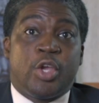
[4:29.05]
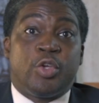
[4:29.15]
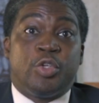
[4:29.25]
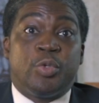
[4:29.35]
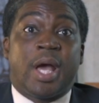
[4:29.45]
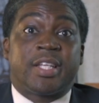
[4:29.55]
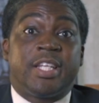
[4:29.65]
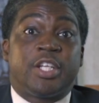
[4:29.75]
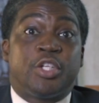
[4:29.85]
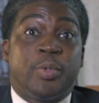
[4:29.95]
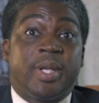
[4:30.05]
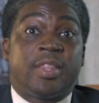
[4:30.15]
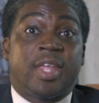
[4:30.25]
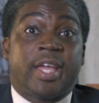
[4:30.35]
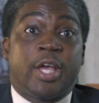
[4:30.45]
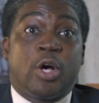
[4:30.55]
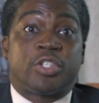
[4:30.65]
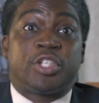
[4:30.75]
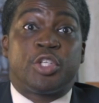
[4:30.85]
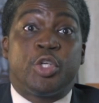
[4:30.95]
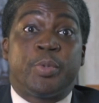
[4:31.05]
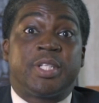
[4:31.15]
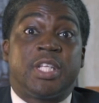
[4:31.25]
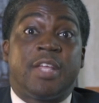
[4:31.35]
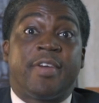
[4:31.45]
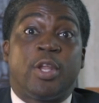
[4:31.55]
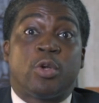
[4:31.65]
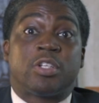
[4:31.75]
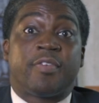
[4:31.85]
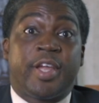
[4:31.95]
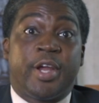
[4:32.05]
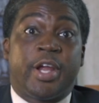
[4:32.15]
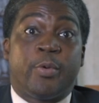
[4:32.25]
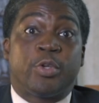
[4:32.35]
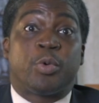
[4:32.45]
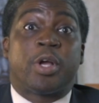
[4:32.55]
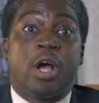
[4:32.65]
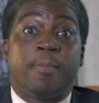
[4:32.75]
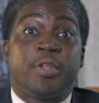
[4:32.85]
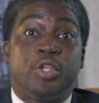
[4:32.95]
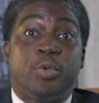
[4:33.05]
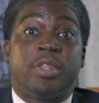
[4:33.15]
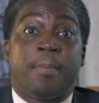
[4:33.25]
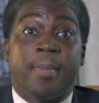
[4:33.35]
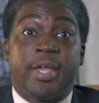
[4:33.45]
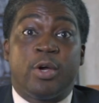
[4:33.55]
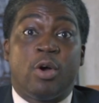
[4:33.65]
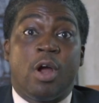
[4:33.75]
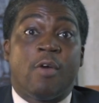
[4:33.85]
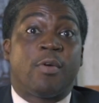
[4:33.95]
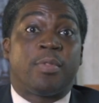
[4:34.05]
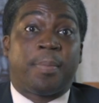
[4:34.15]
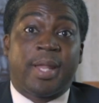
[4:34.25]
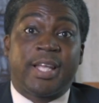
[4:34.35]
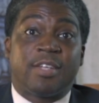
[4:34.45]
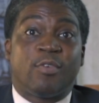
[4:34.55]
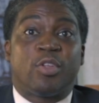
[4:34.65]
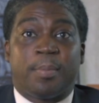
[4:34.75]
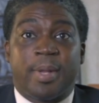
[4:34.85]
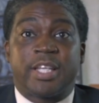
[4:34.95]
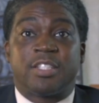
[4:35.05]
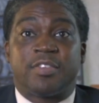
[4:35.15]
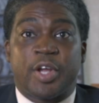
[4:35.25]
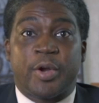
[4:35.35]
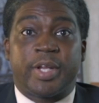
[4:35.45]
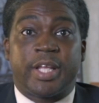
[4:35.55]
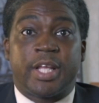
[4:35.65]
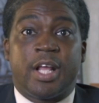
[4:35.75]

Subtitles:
You do not need to do anything else until you receive a notice of hearing, which will come to you in the mail from the plaintiff or the plaintiff's attorney.